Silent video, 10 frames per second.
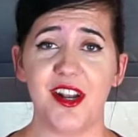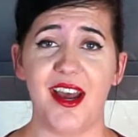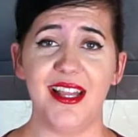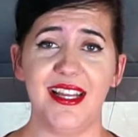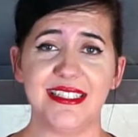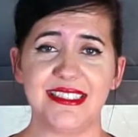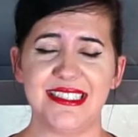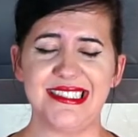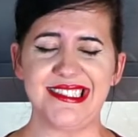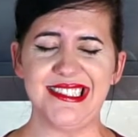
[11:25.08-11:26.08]
I like
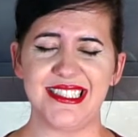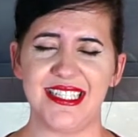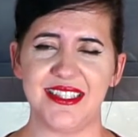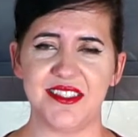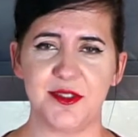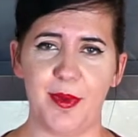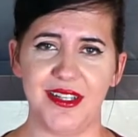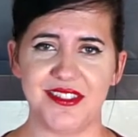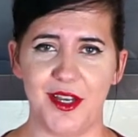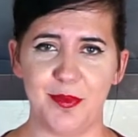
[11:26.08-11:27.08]
to kick the
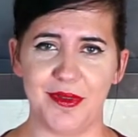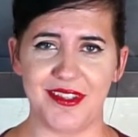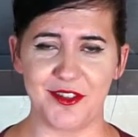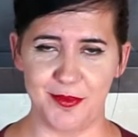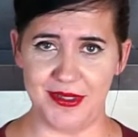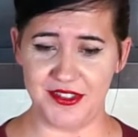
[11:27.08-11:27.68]
spice up a little bit,